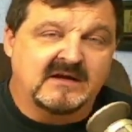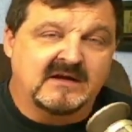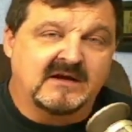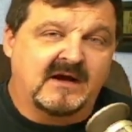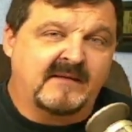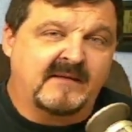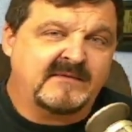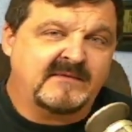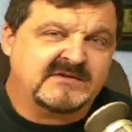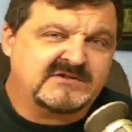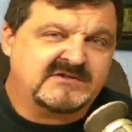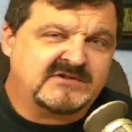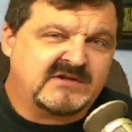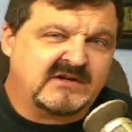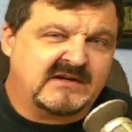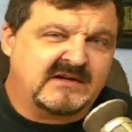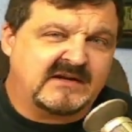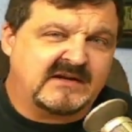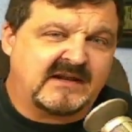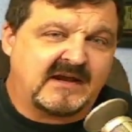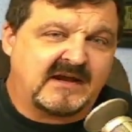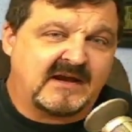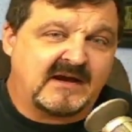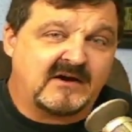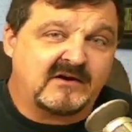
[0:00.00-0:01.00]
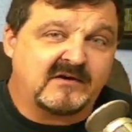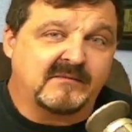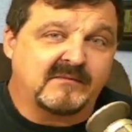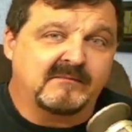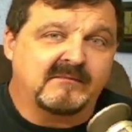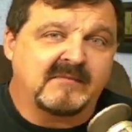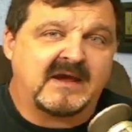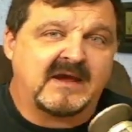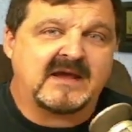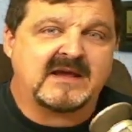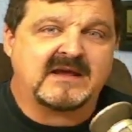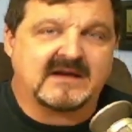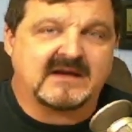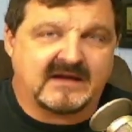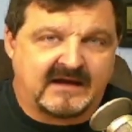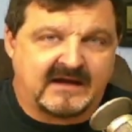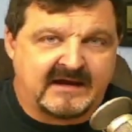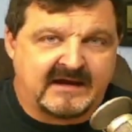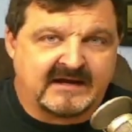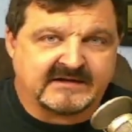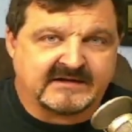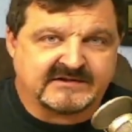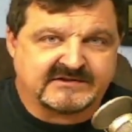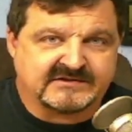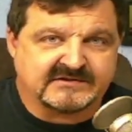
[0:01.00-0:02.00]
I'm going to show you today how to make
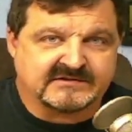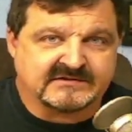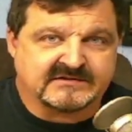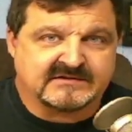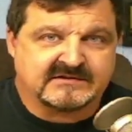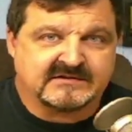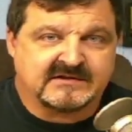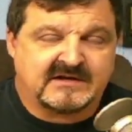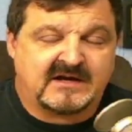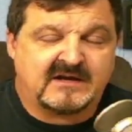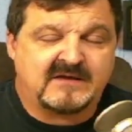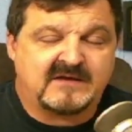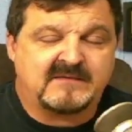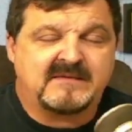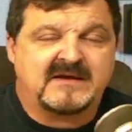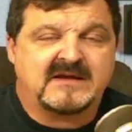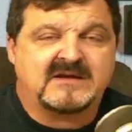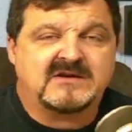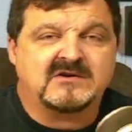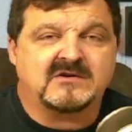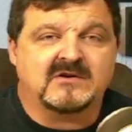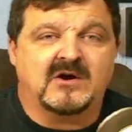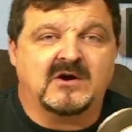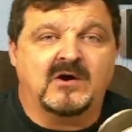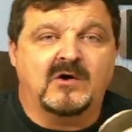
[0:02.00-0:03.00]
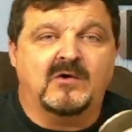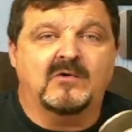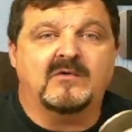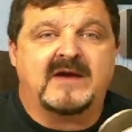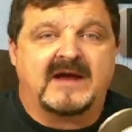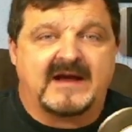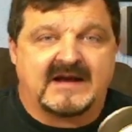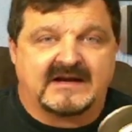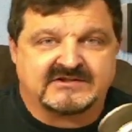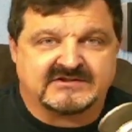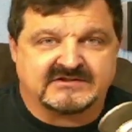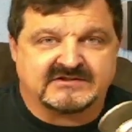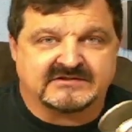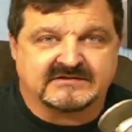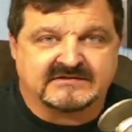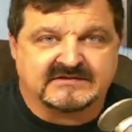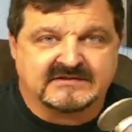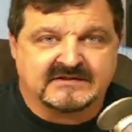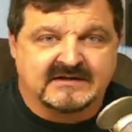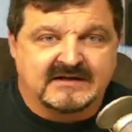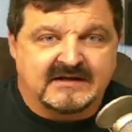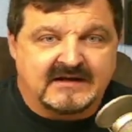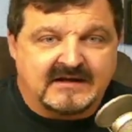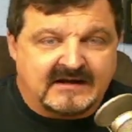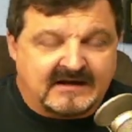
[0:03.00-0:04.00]
actions, how to make your own actions.
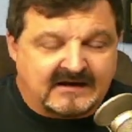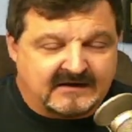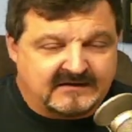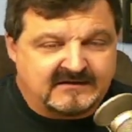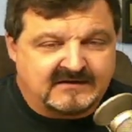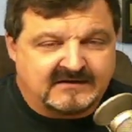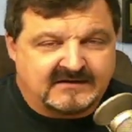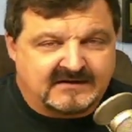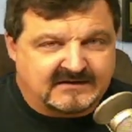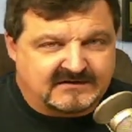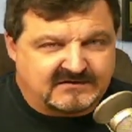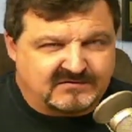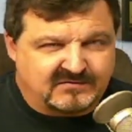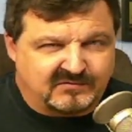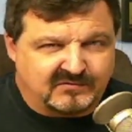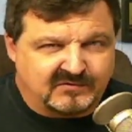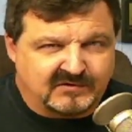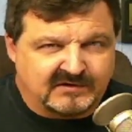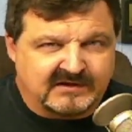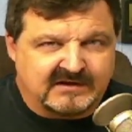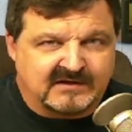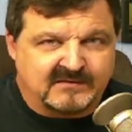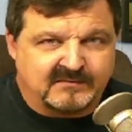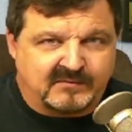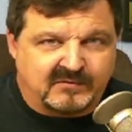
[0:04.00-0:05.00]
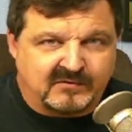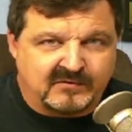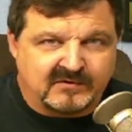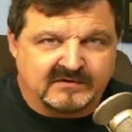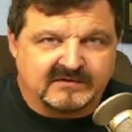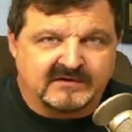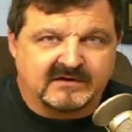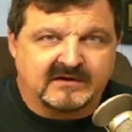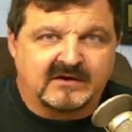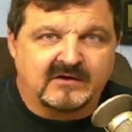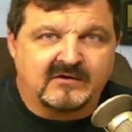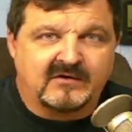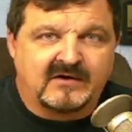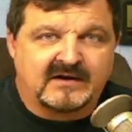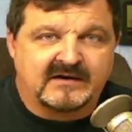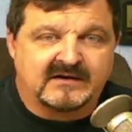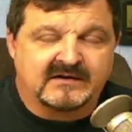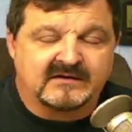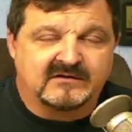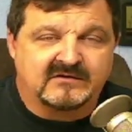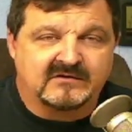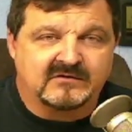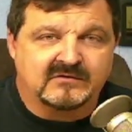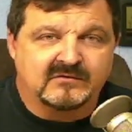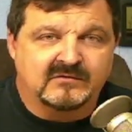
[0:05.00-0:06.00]
I think that's really important to know how
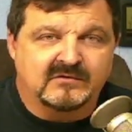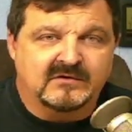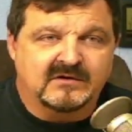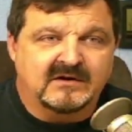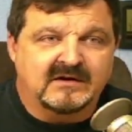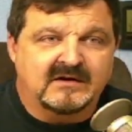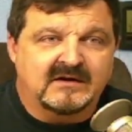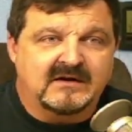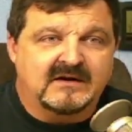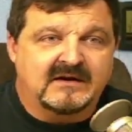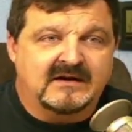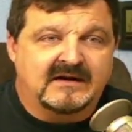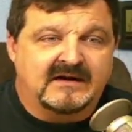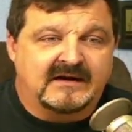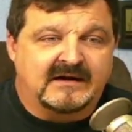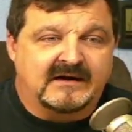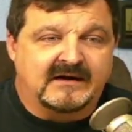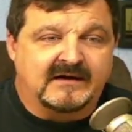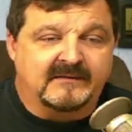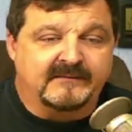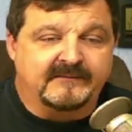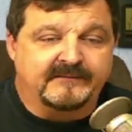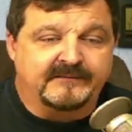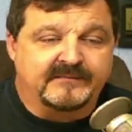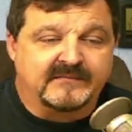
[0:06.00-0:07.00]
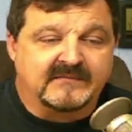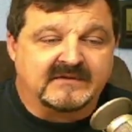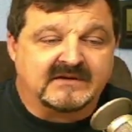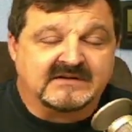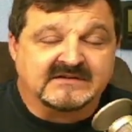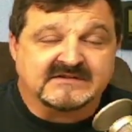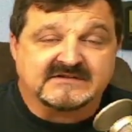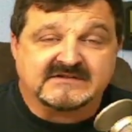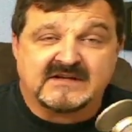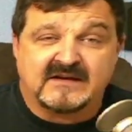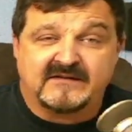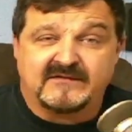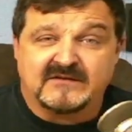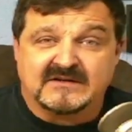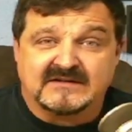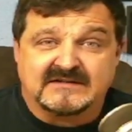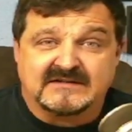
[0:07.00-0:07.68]
to do. Can save you